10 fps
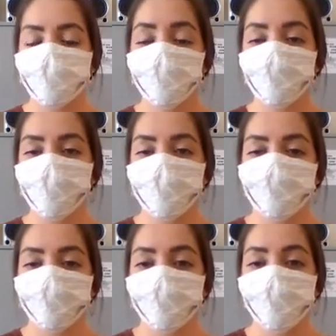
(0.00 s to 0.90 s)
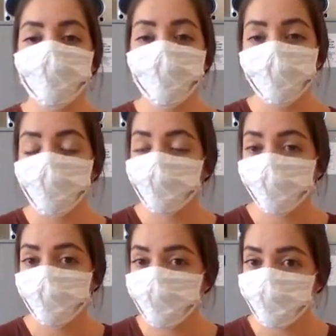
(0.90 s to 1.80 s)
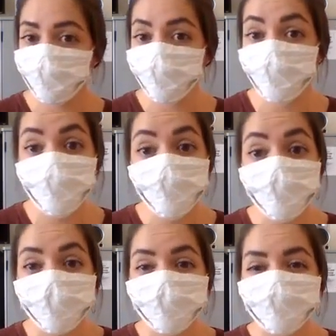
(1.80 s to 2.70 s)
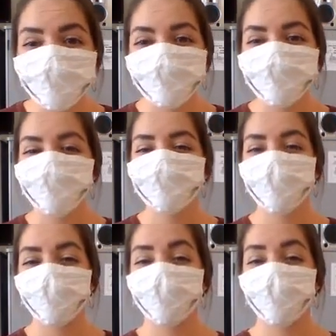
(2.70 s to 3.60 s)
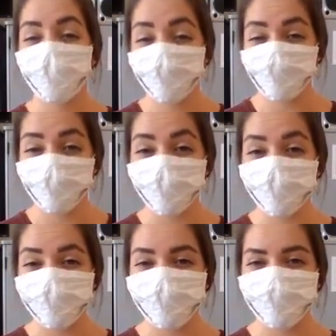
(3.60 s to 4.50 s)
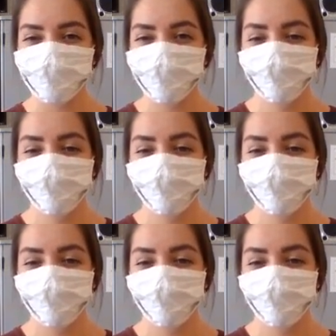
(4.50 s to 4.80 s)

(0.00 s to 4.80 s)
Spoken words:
thank you guys for continuing to tune in and connect with us.